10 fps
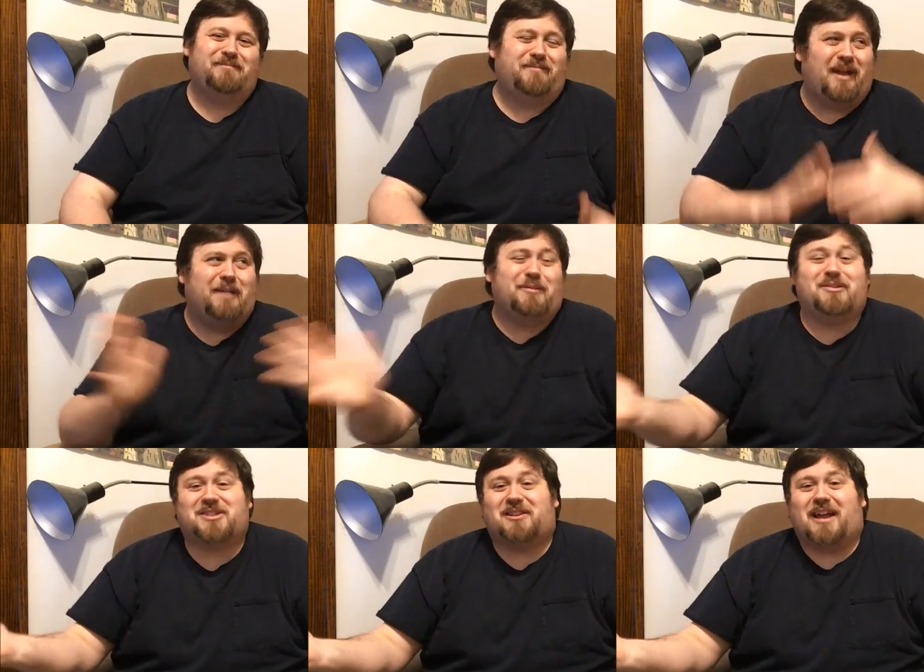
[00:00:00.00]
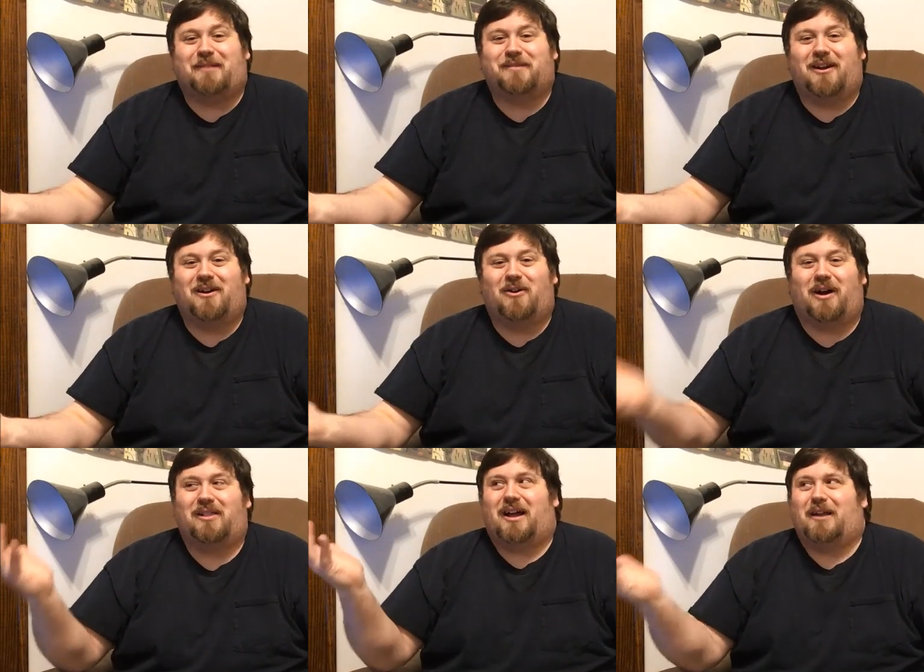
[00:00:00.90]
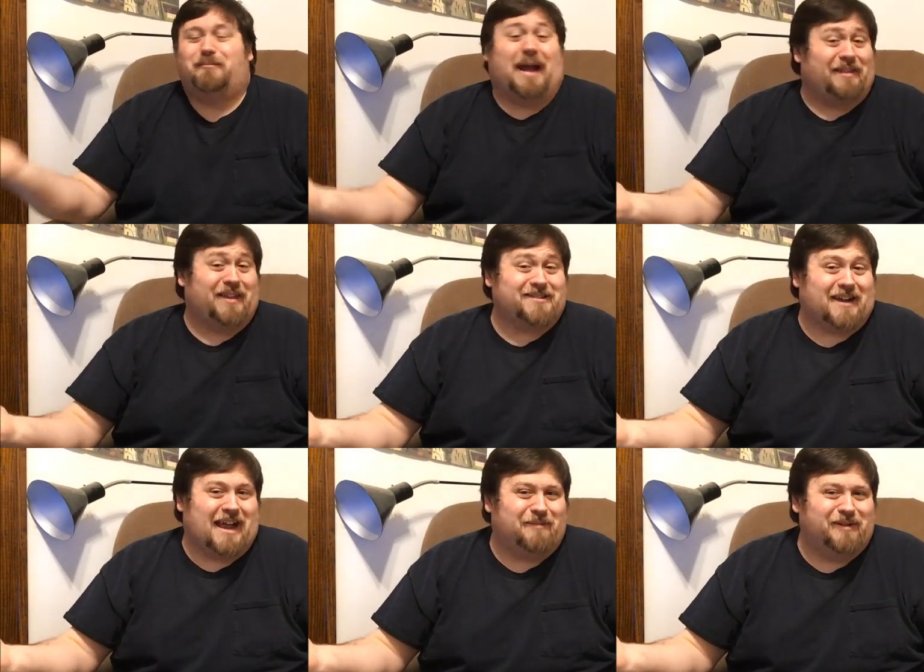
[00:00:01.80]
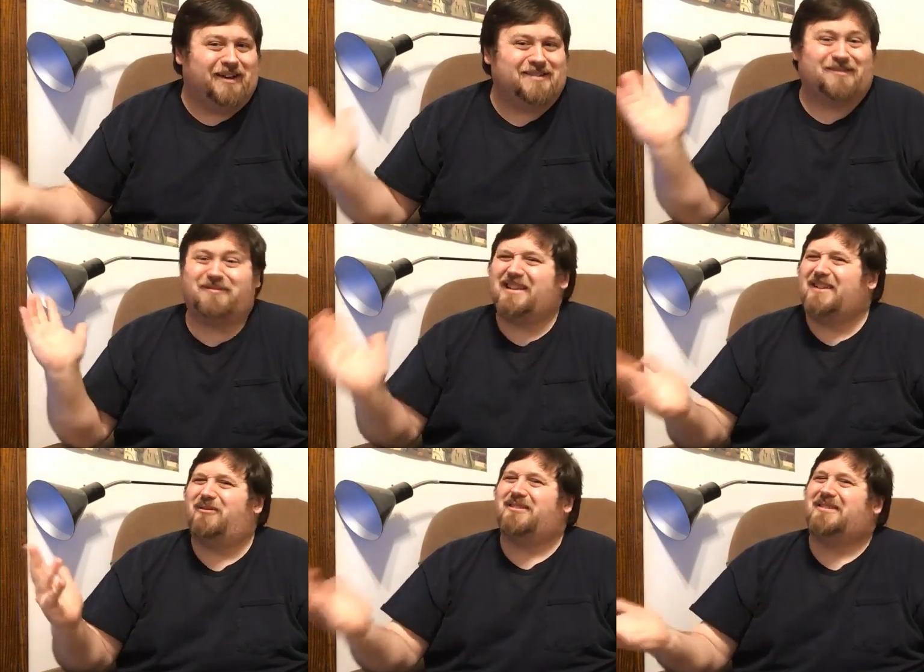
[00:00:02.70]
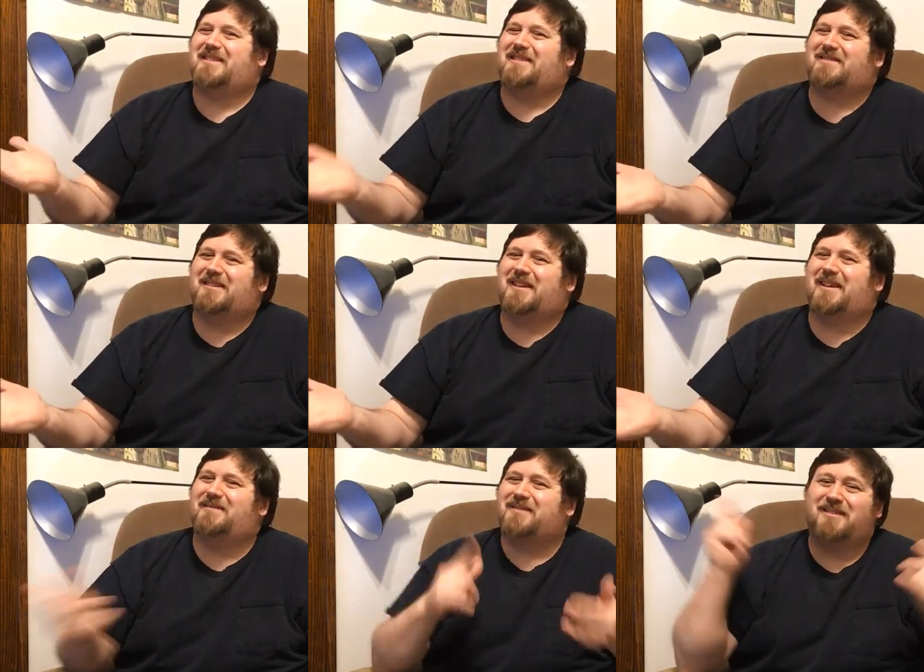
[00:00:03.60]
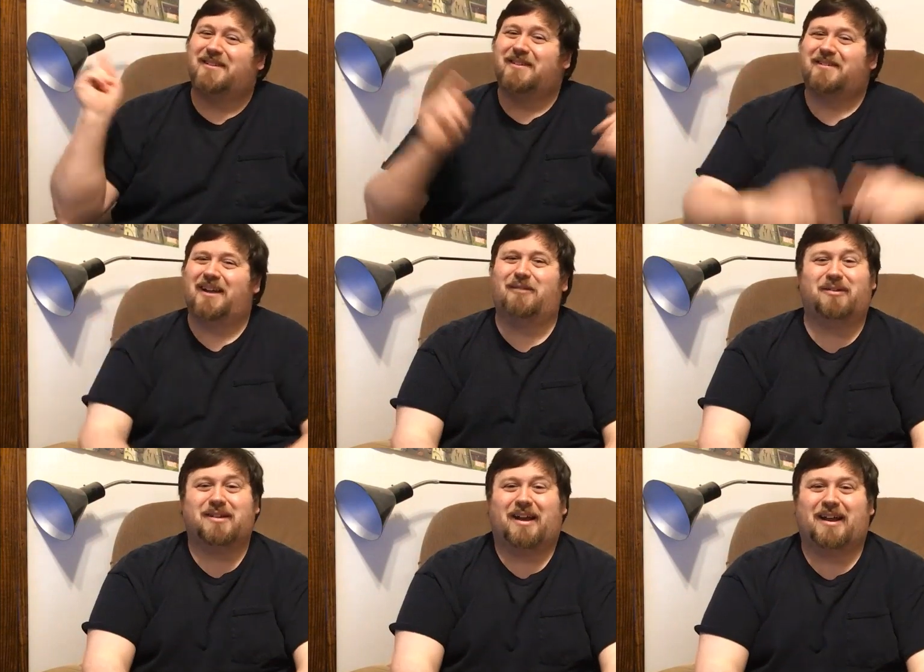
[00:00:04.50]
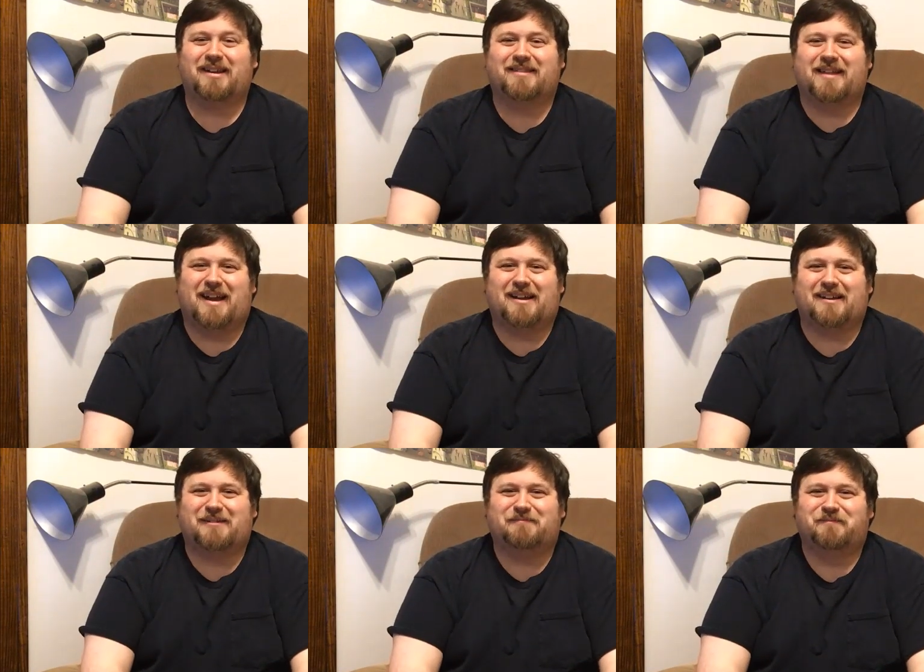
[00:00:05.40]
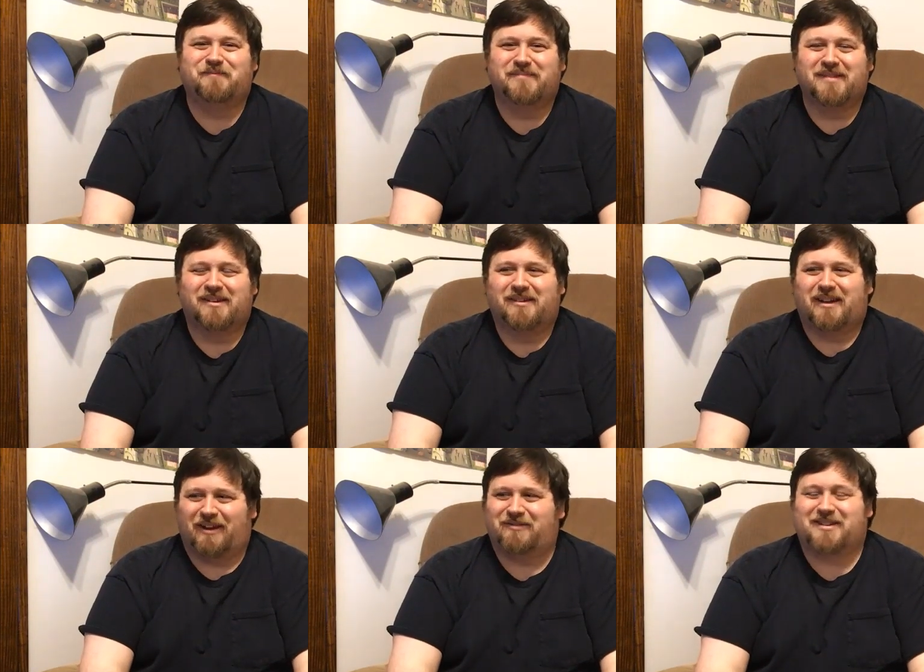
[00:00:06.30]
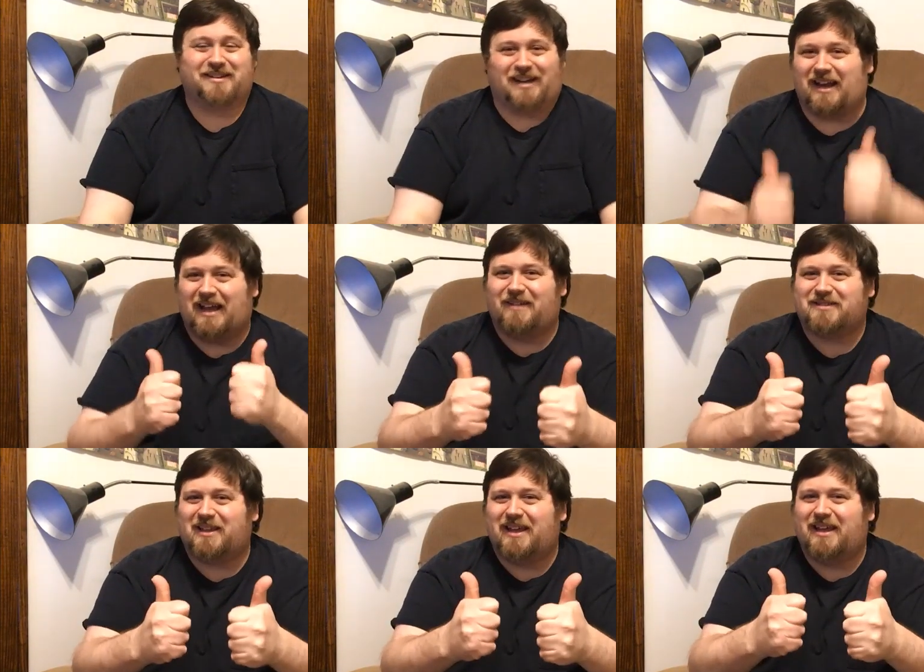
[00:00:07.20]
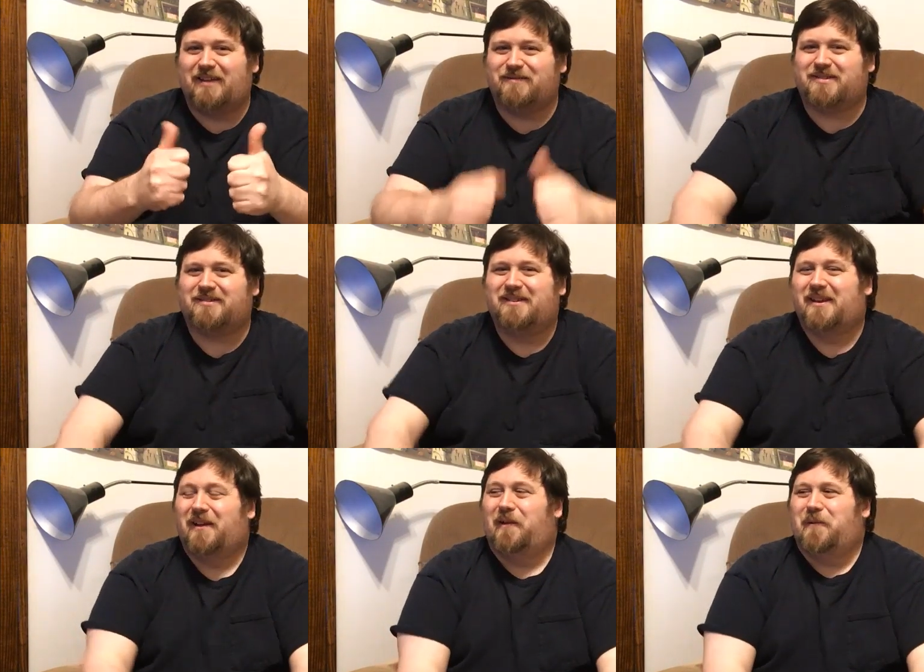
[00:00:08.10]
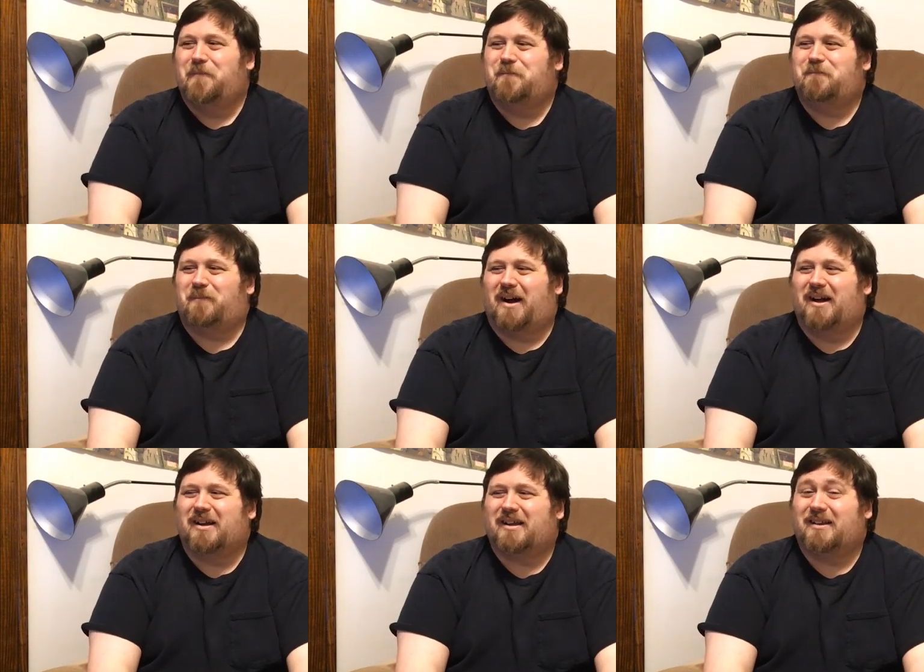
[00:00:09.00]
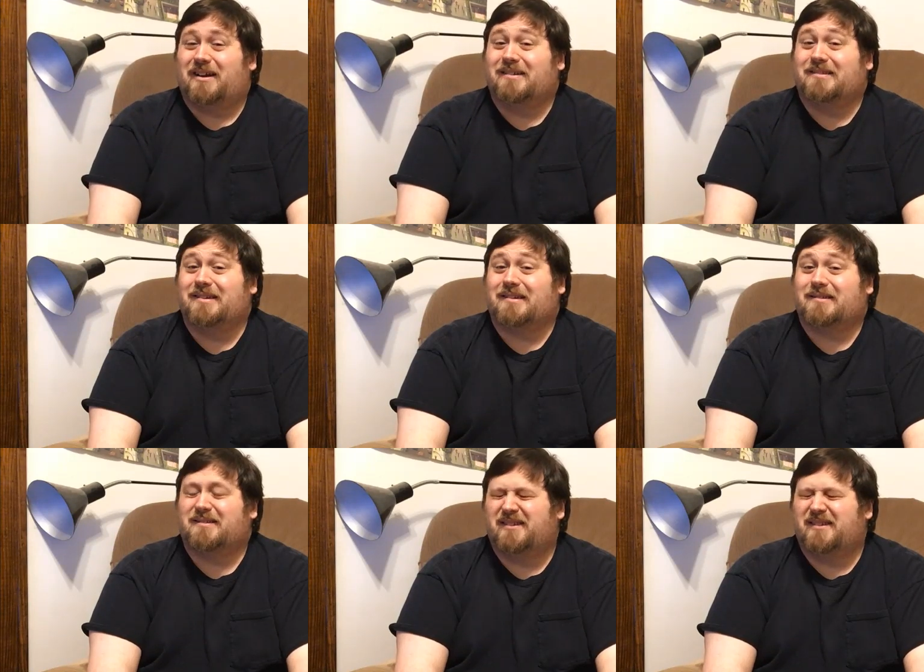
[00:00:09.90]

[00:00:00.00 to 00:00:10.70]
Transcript: Maybe we should let him go. A lot of bad things are happening. Is it really worth it to have slaves? Not one guy did that, huh? Everyone's like, gotta have slaves. Kind of dicks.